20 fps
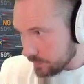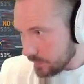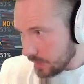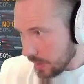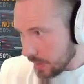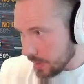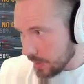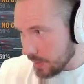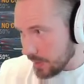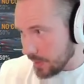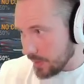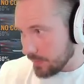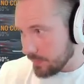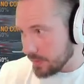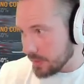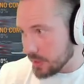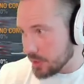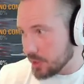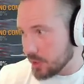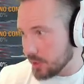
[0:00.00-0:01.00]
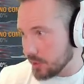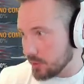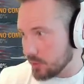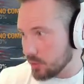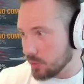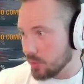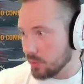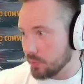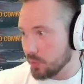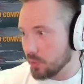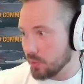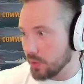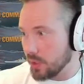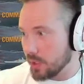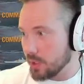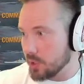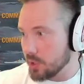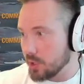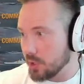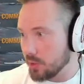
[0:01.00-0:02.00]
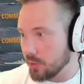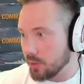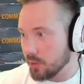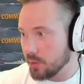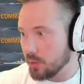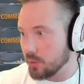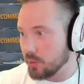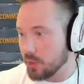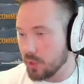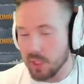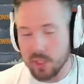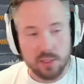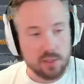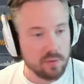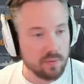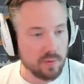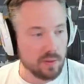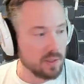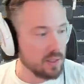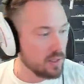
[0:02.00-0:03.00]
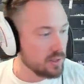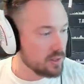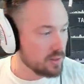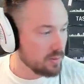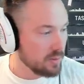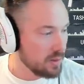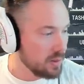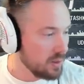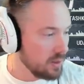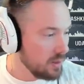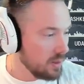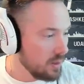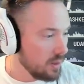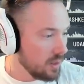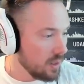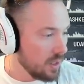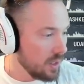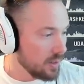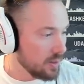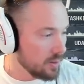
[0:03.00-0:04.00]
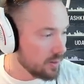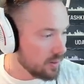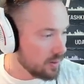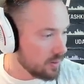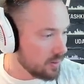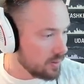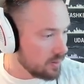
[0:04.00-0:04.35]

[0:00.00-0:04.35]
Did they give it the shit Duke of York HE or the good KGB HE? I don't know.